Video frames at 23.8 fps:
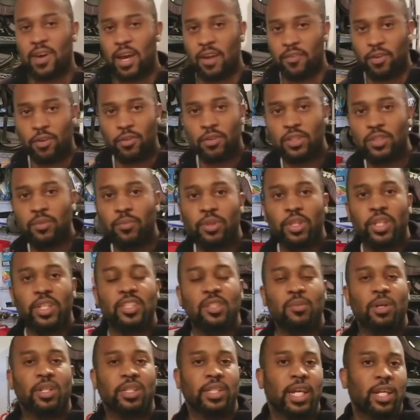I've, heard some things
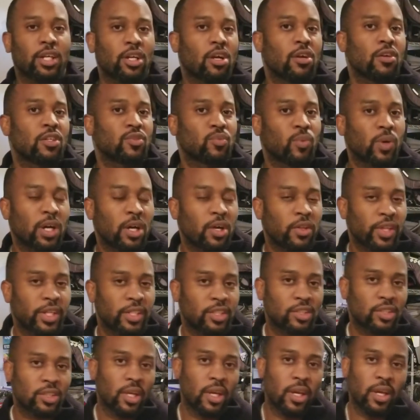about that car as well.
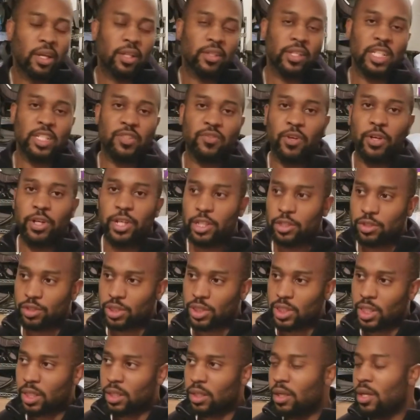That's, that's very
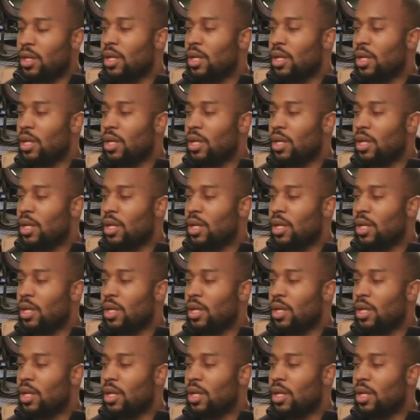interesting.